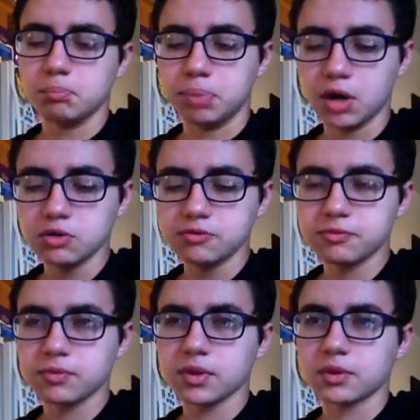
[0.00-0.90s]
The
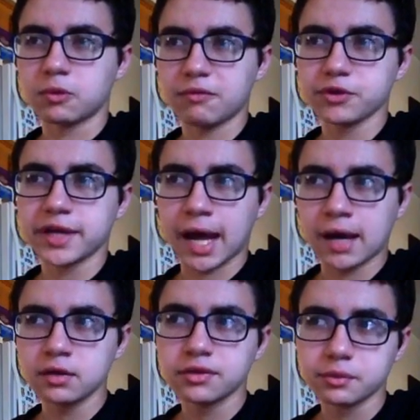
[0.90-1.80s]
referee
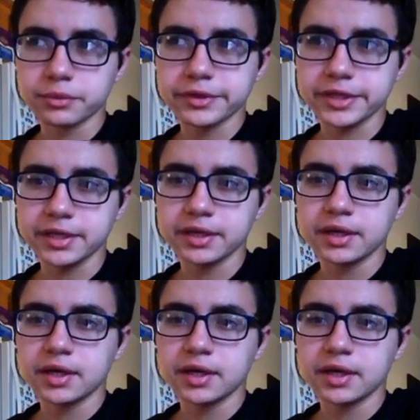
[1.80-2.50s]
counted 3,